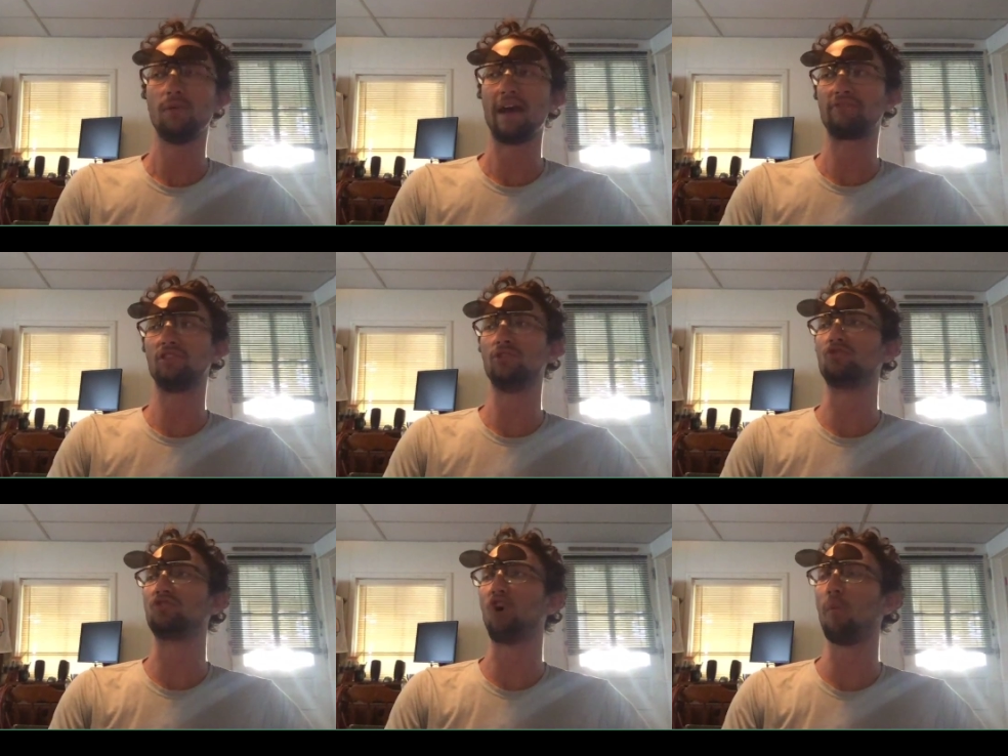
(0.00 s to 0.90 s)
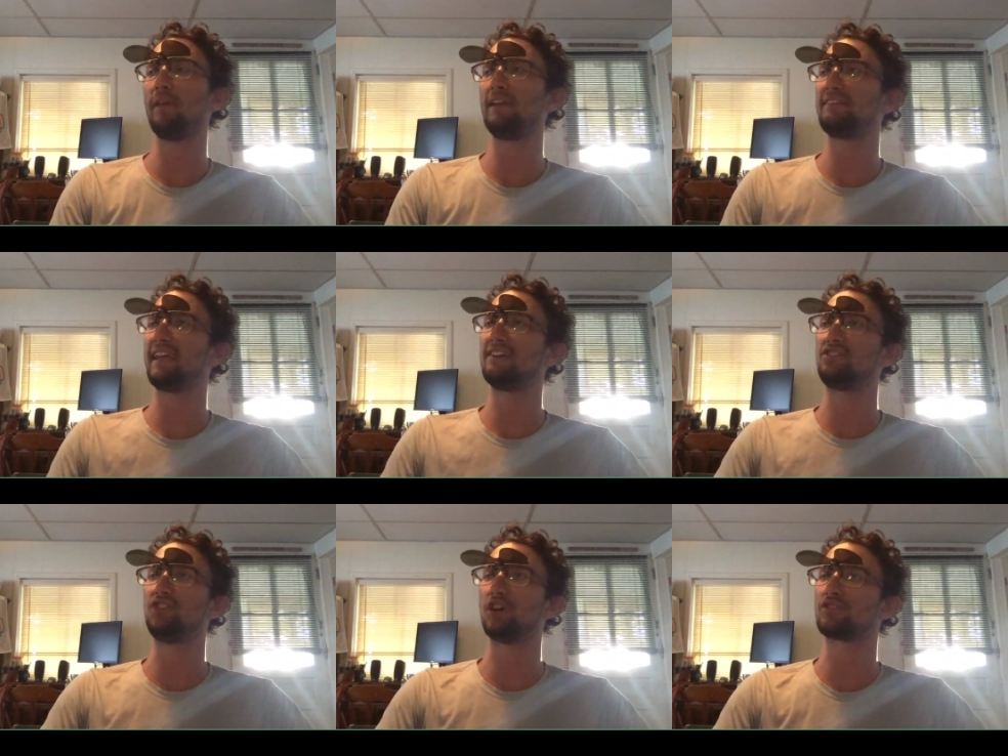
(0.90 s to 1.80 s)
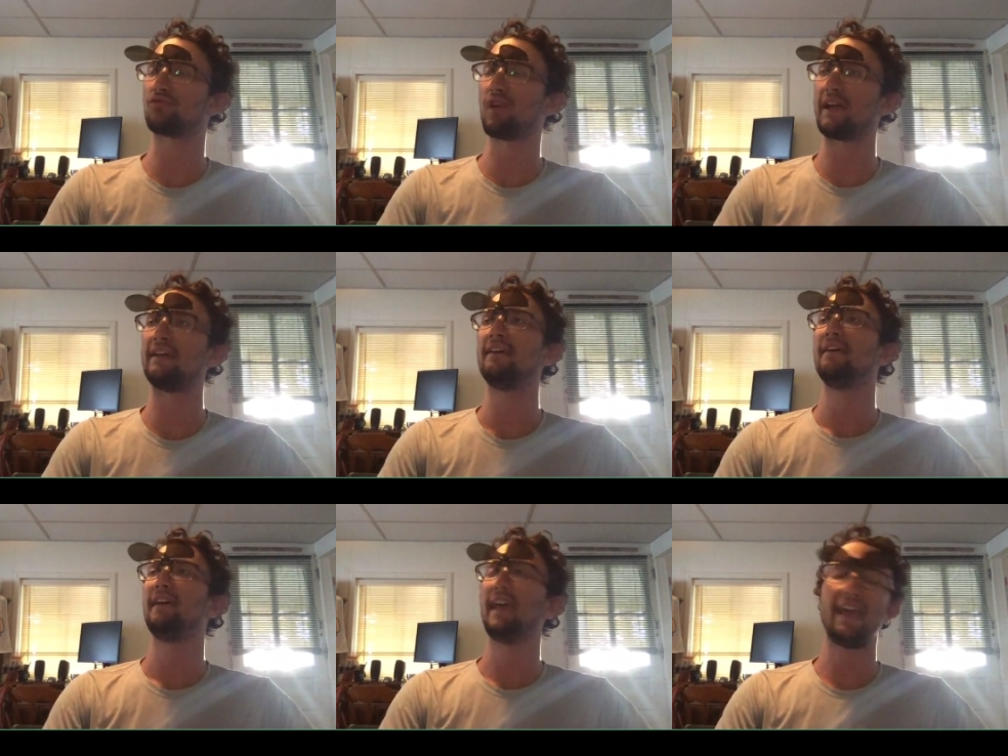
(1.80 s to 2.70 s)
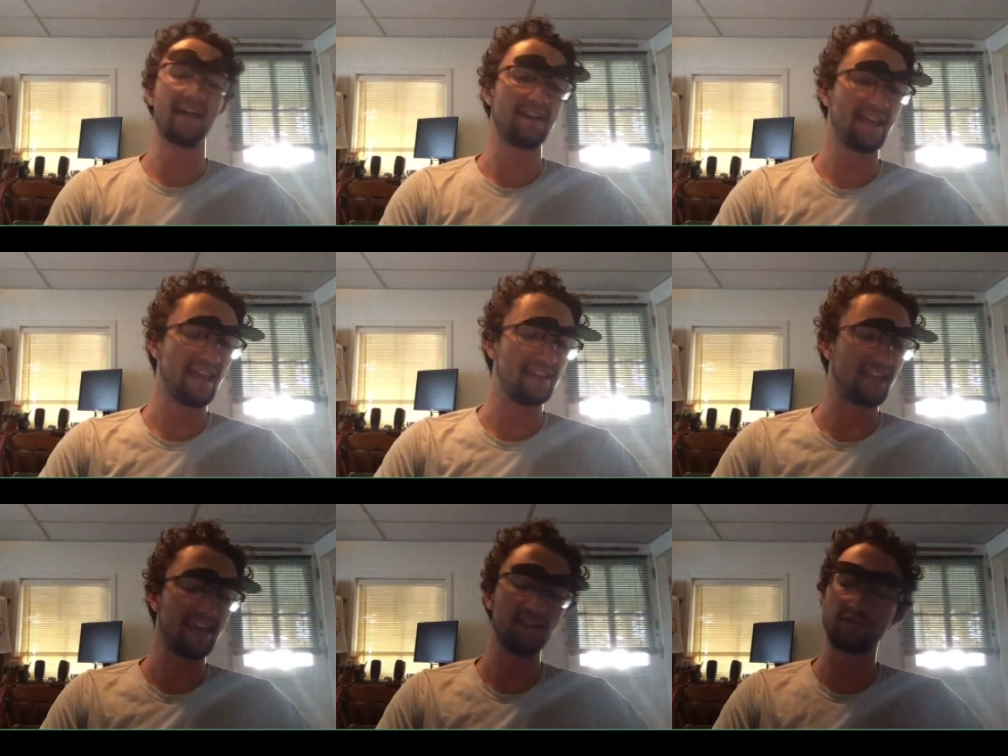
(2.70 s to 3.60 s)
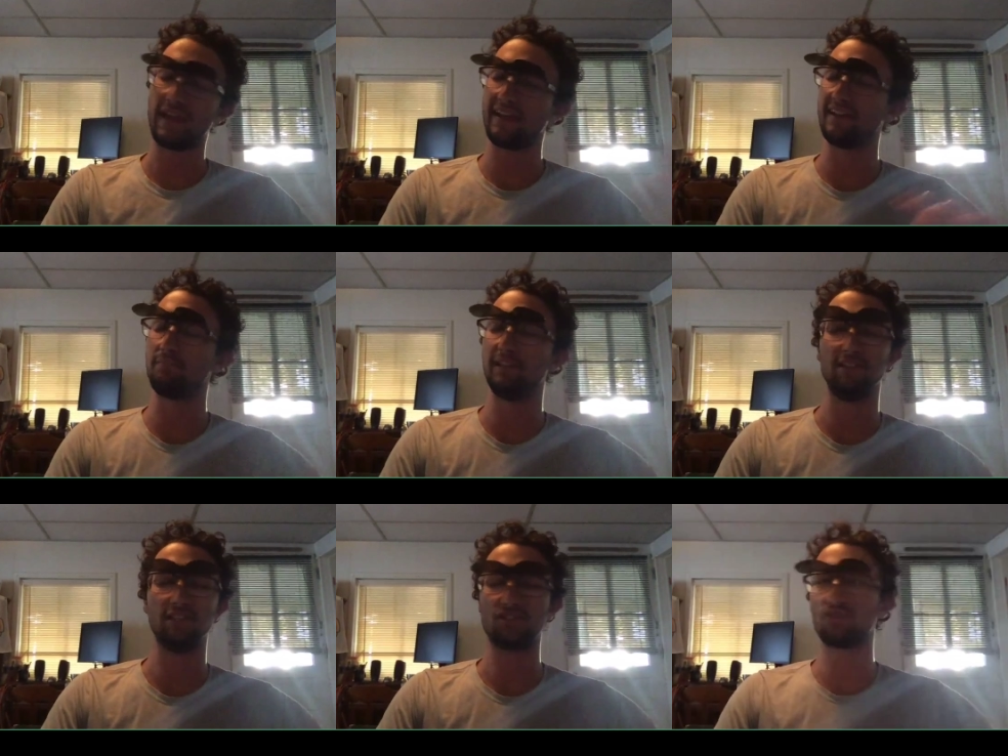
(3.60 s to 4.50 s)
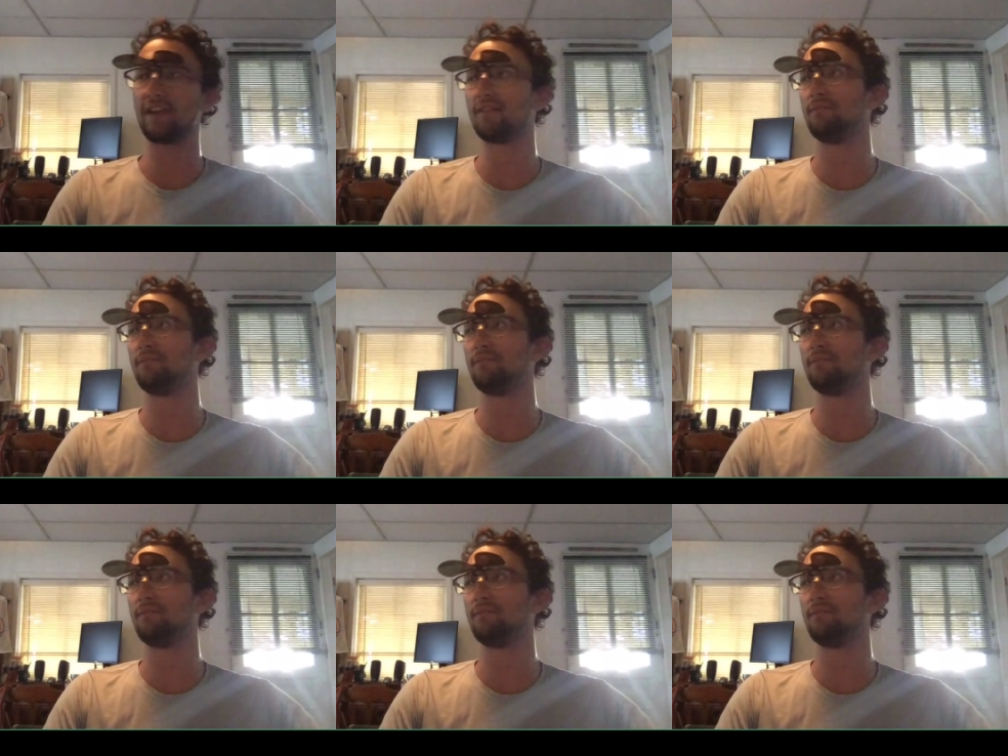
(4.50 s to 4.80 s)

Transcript: have to do so many things just right, and it can be